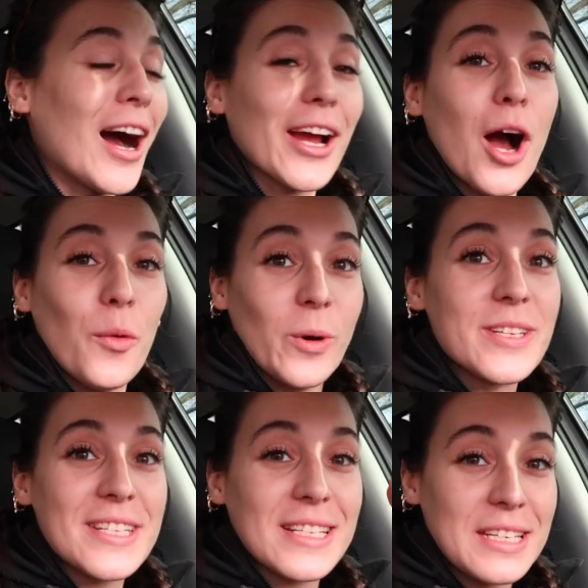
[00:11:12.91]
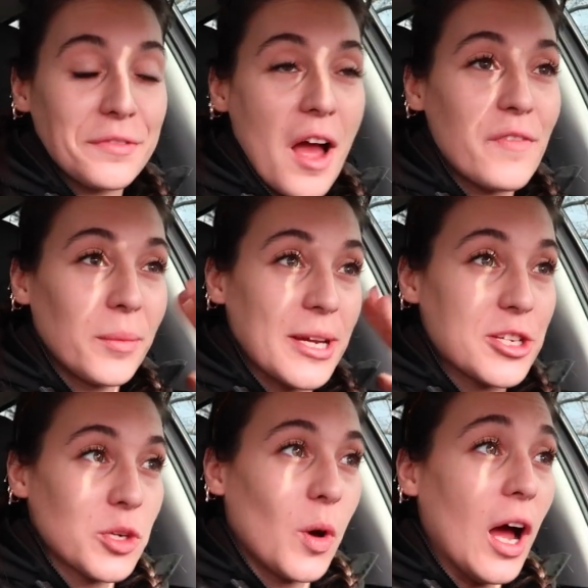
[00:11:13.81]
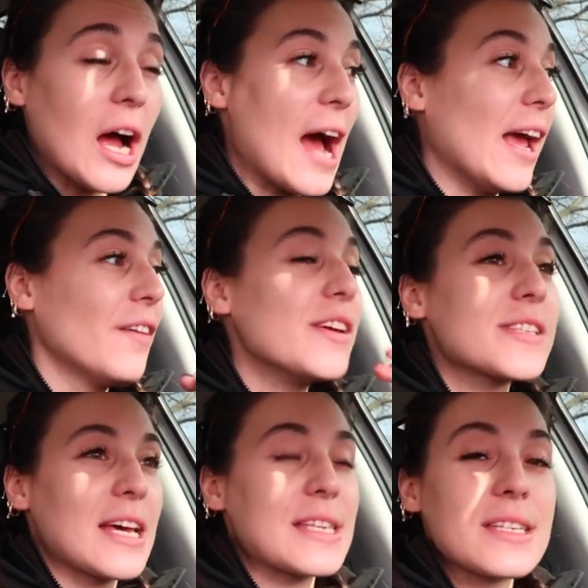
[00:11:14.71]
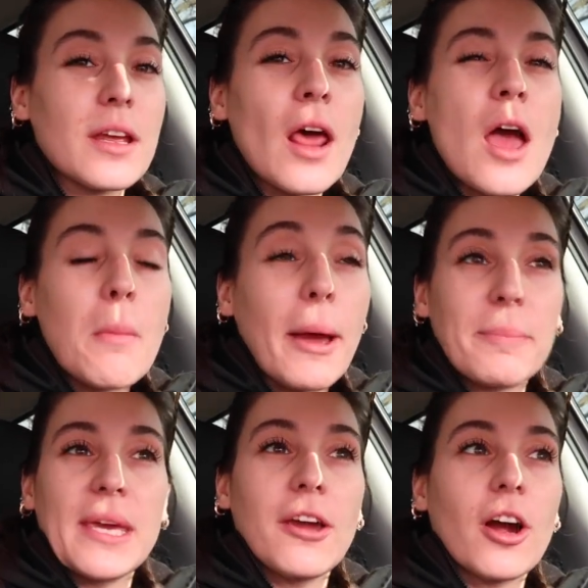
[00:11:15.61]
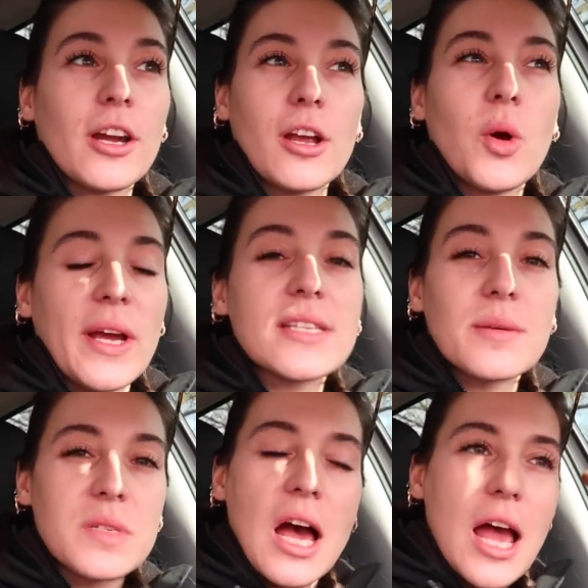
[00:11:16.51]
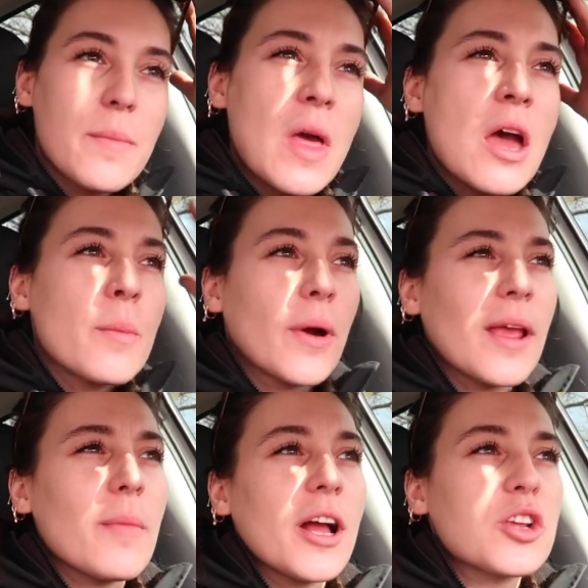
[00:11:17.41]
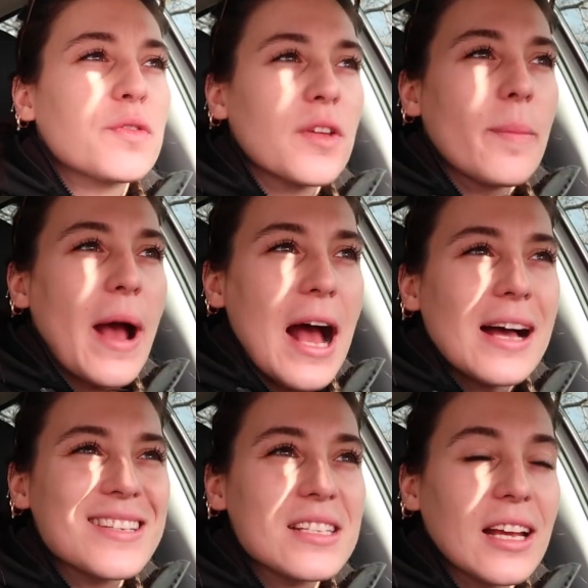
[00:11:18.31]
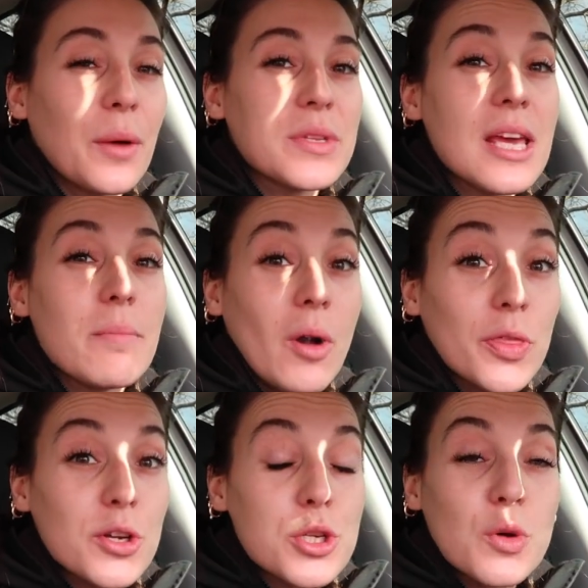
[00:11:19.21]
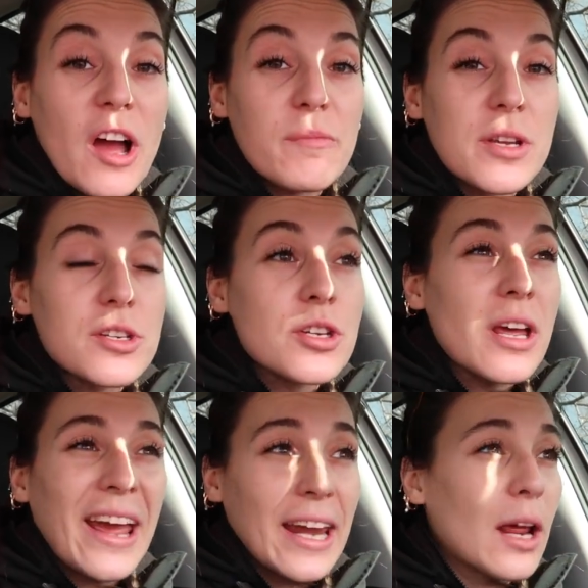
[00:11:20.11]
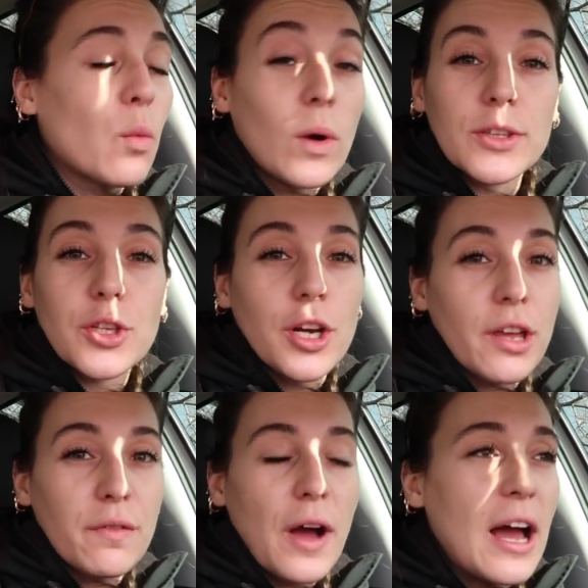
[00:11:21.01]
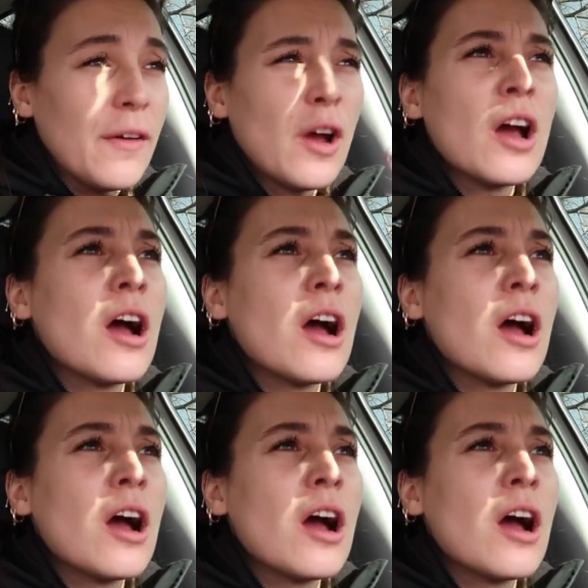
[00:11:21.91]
I got 165 on my squat. I haven't tested my PR in quite some time. Pretty much for the past, like, I would say month or two, I've been hitting 135,